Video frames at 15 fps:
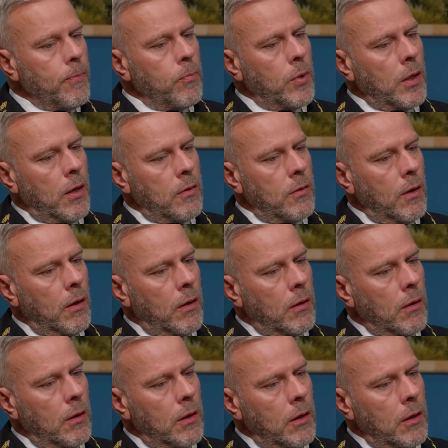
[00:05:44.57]
But I think
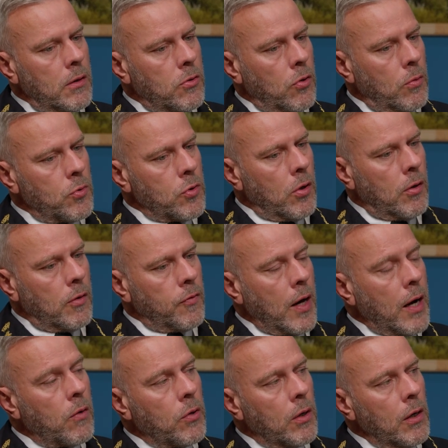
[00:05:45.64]
in terms of
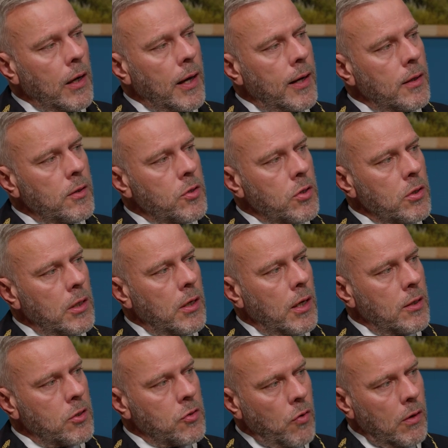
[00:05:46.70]
our alliance, it
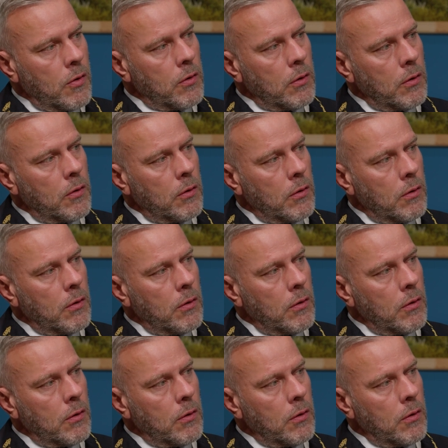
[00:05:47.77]
has strengthened